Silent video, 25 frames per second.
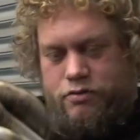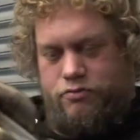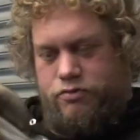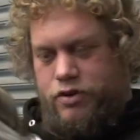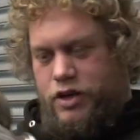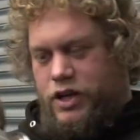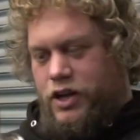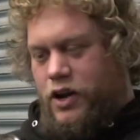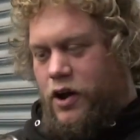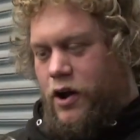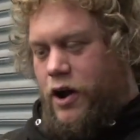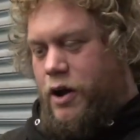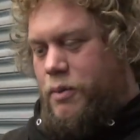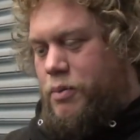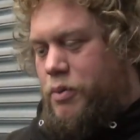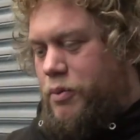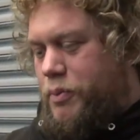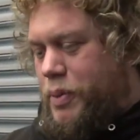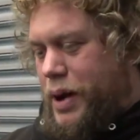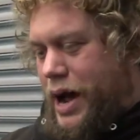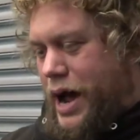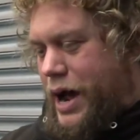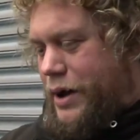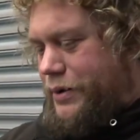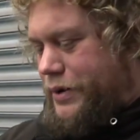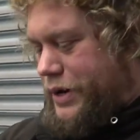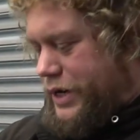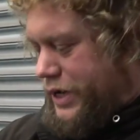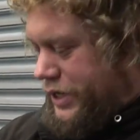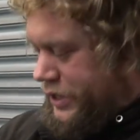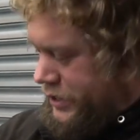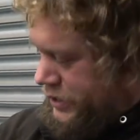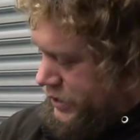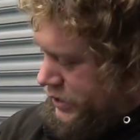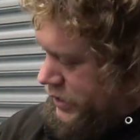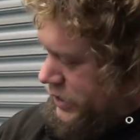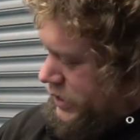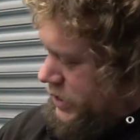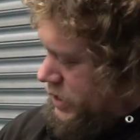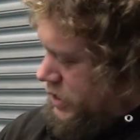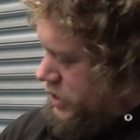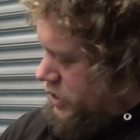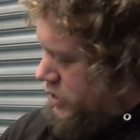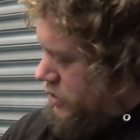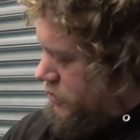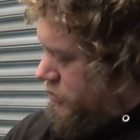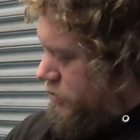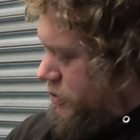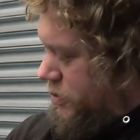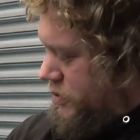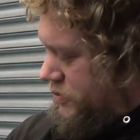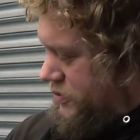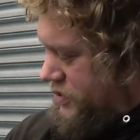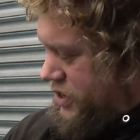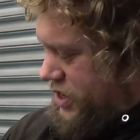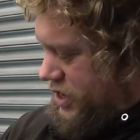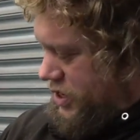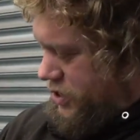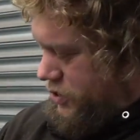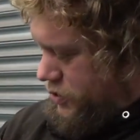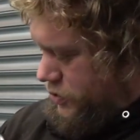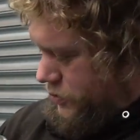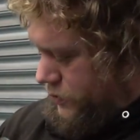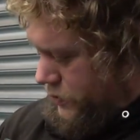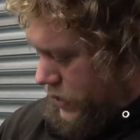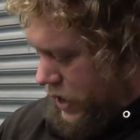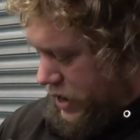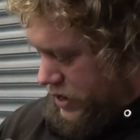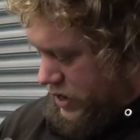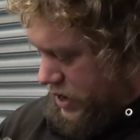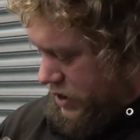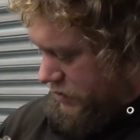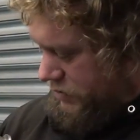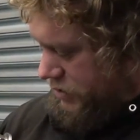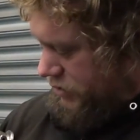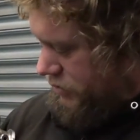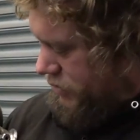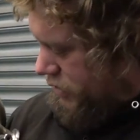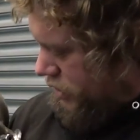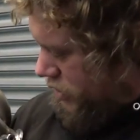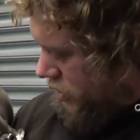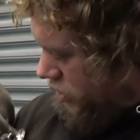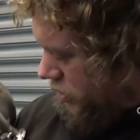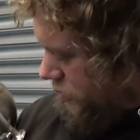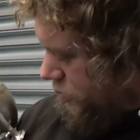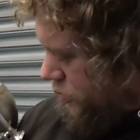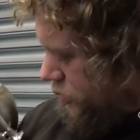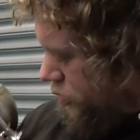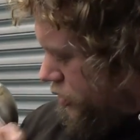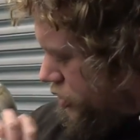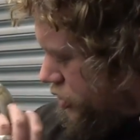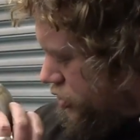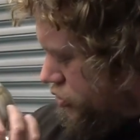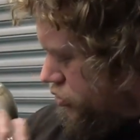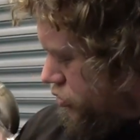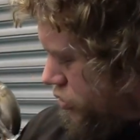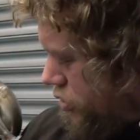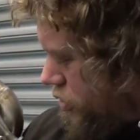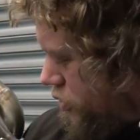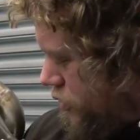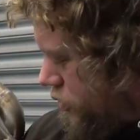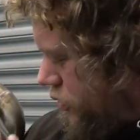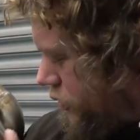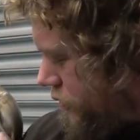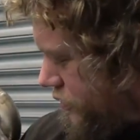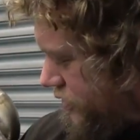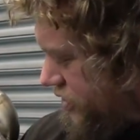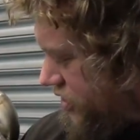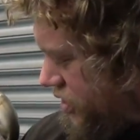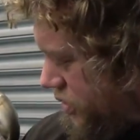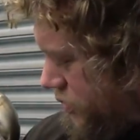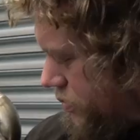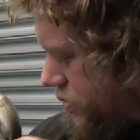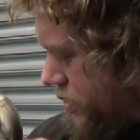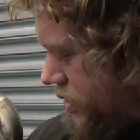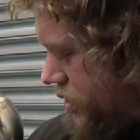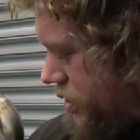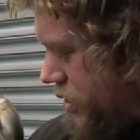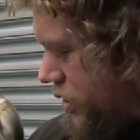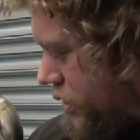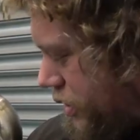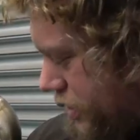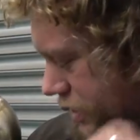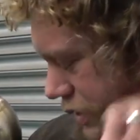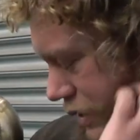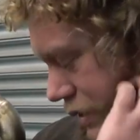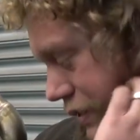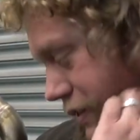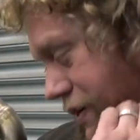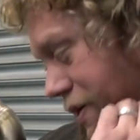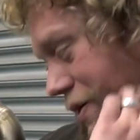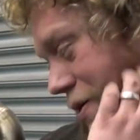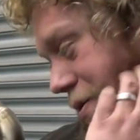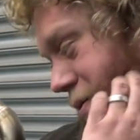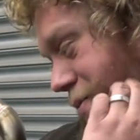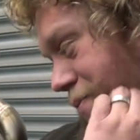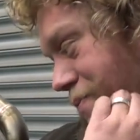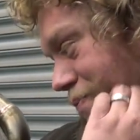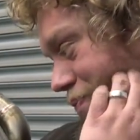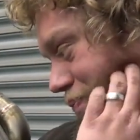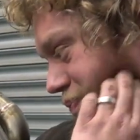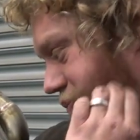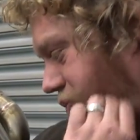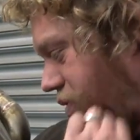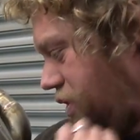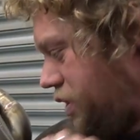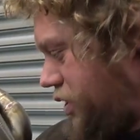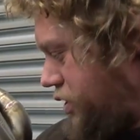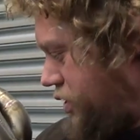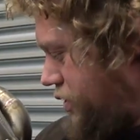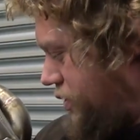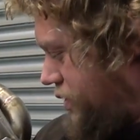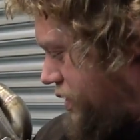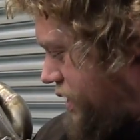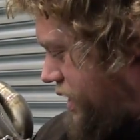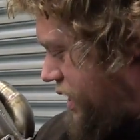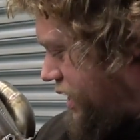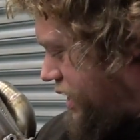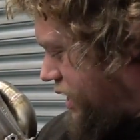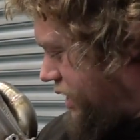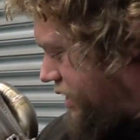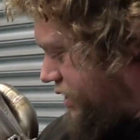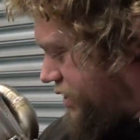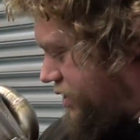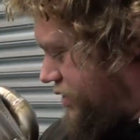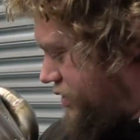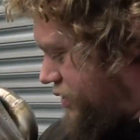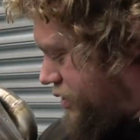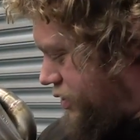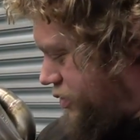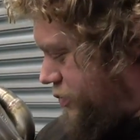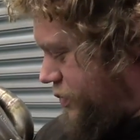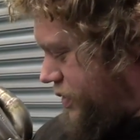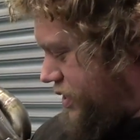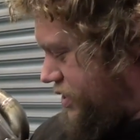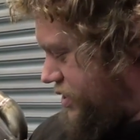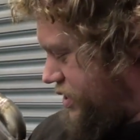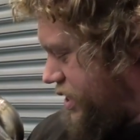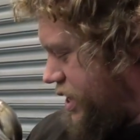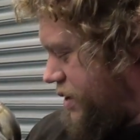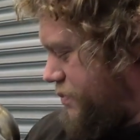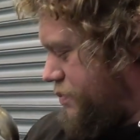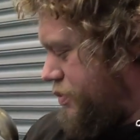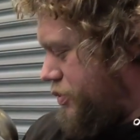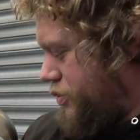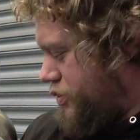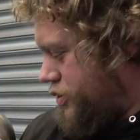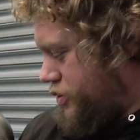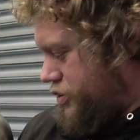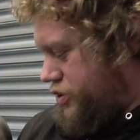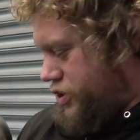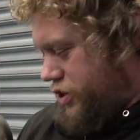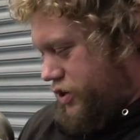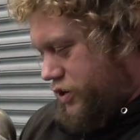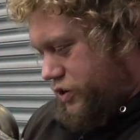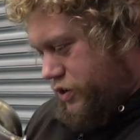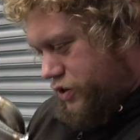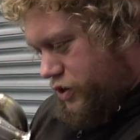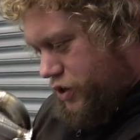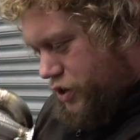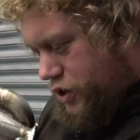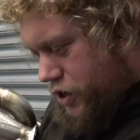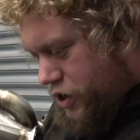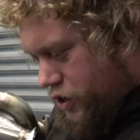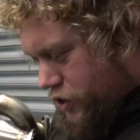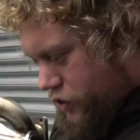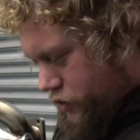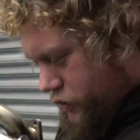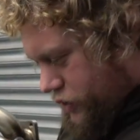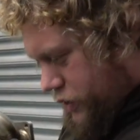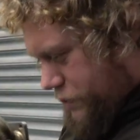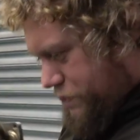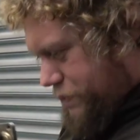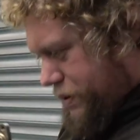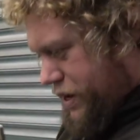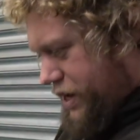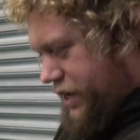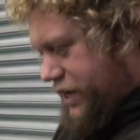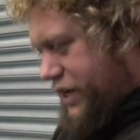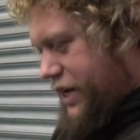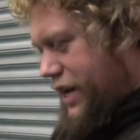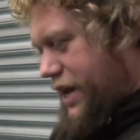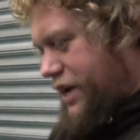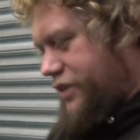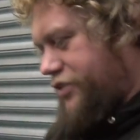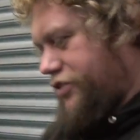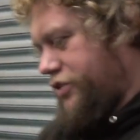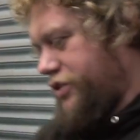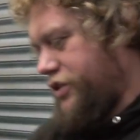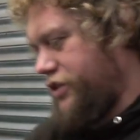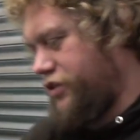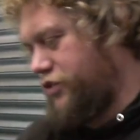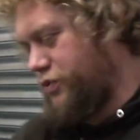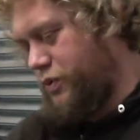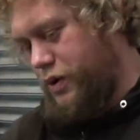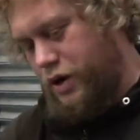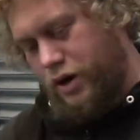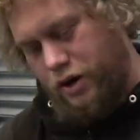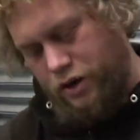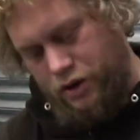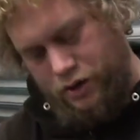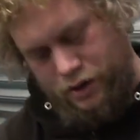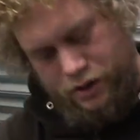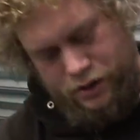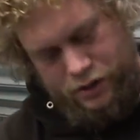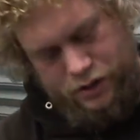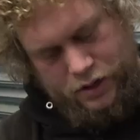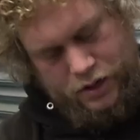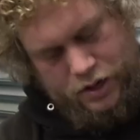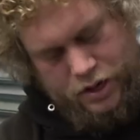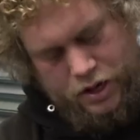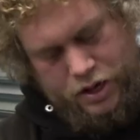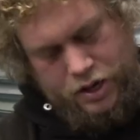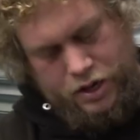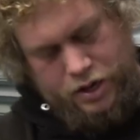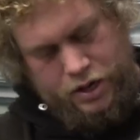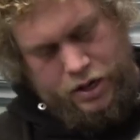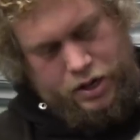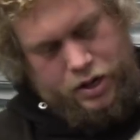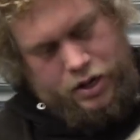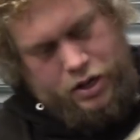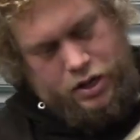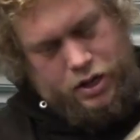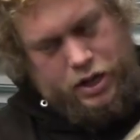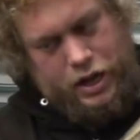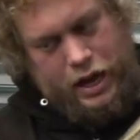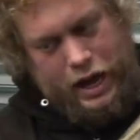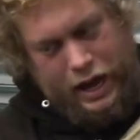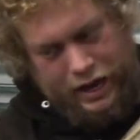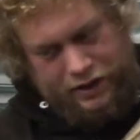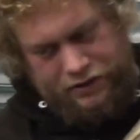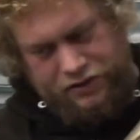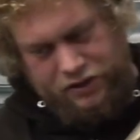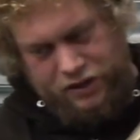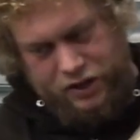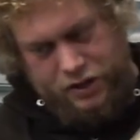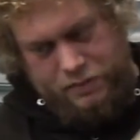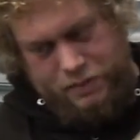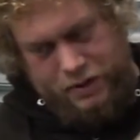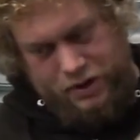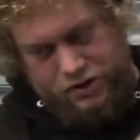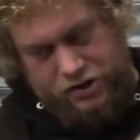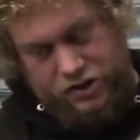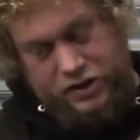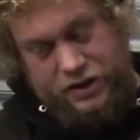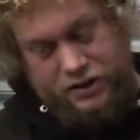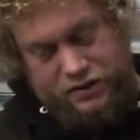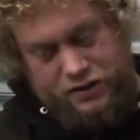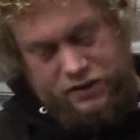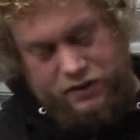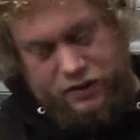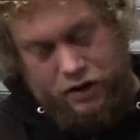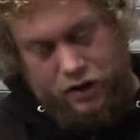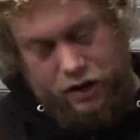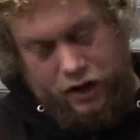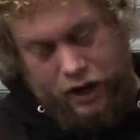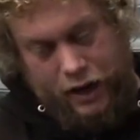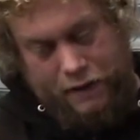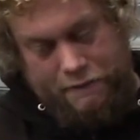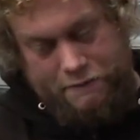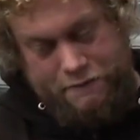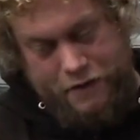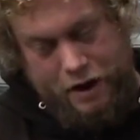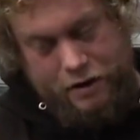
reliable power from a vehicle and having reliable control, obviously, with our uniquely designed wastegate port on our billet collector on this one. As you can imagine, this is gonna get